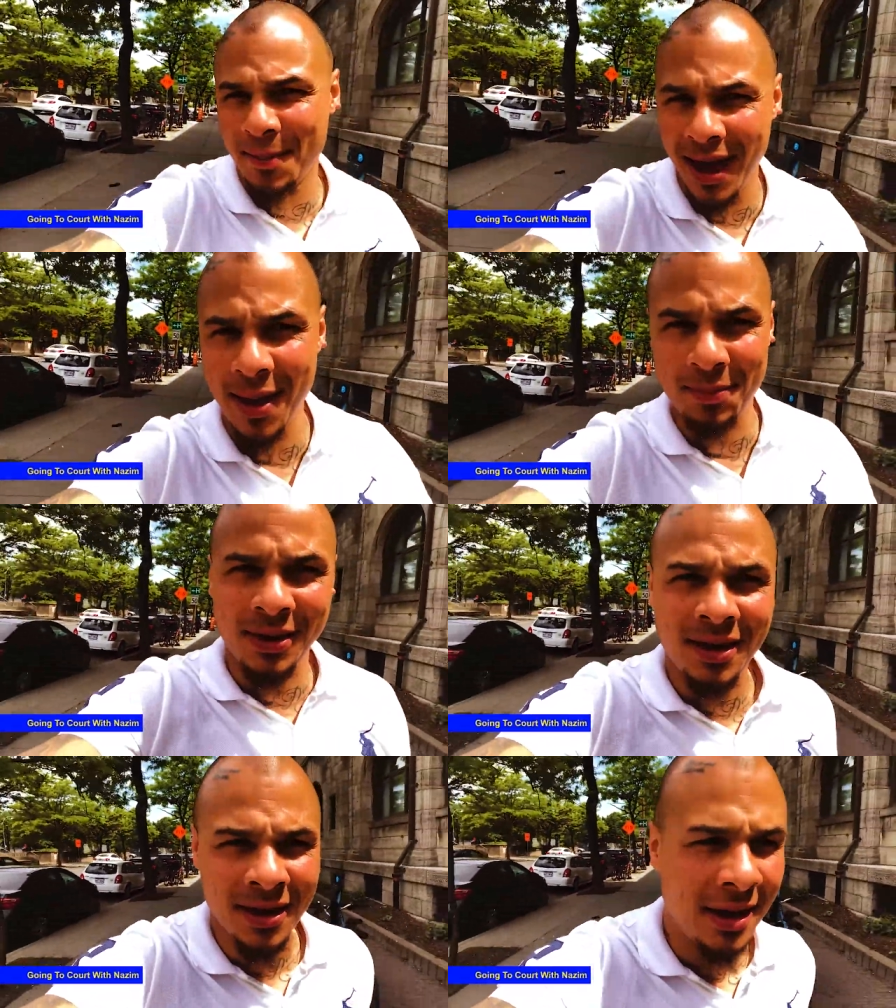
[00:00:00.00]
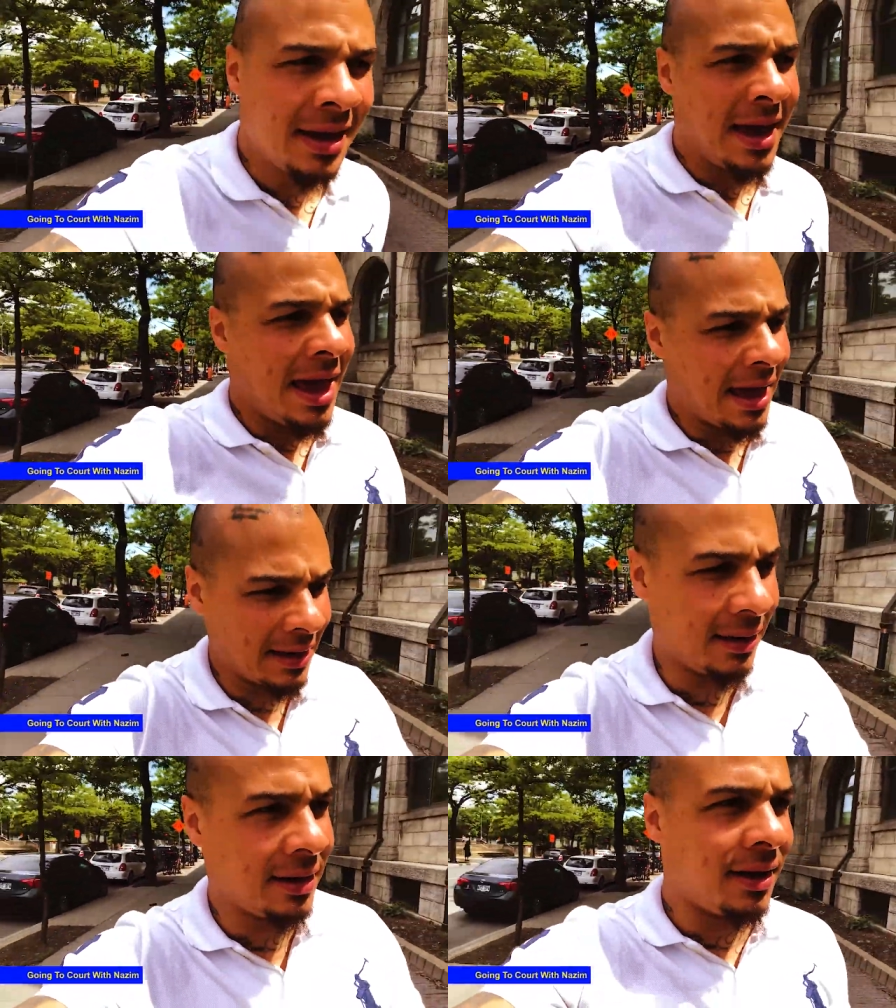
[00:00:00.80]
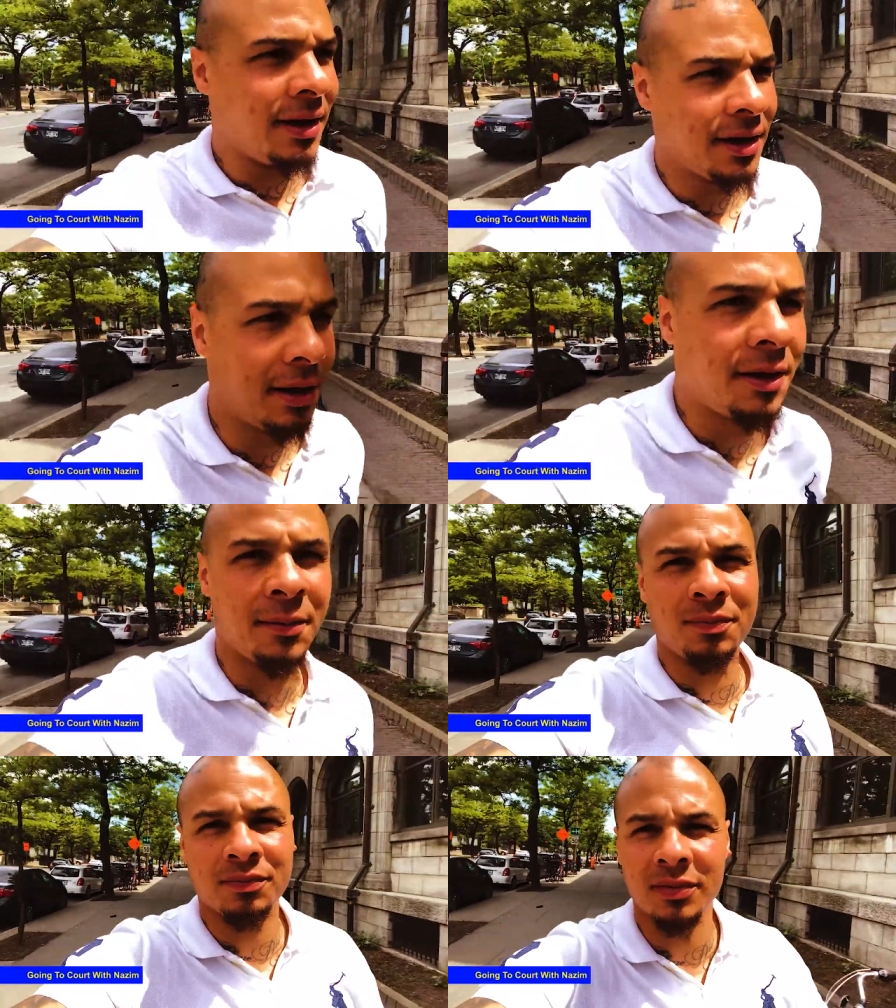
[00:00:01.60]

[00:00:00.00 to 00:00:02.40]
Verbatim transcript: I'm happy and uh,